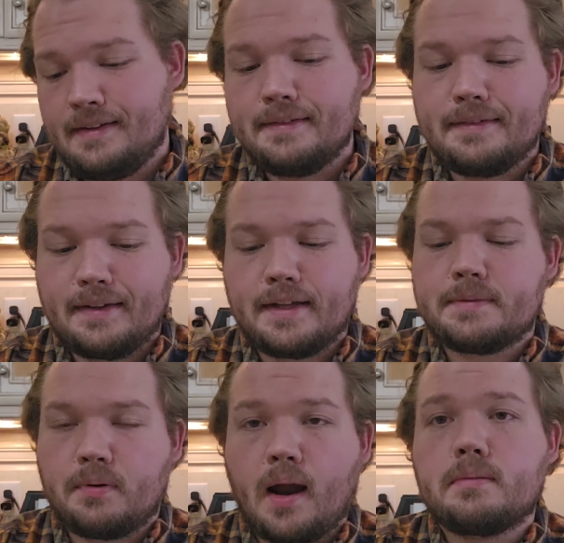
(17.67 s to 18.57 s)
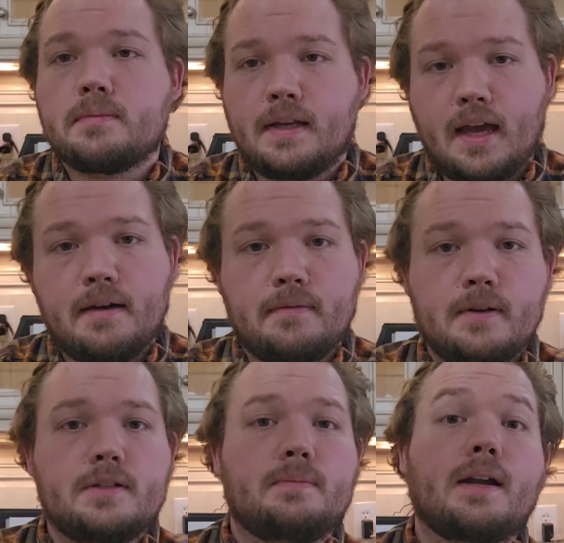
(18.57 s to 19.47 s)
That's probably
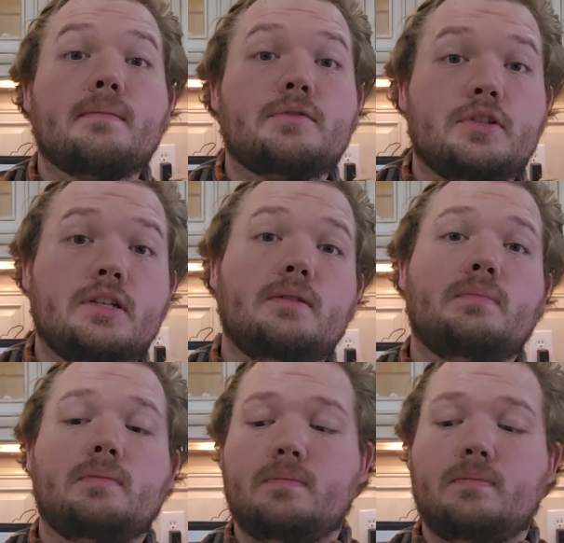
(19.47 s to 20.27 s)
average, but I'm cheap.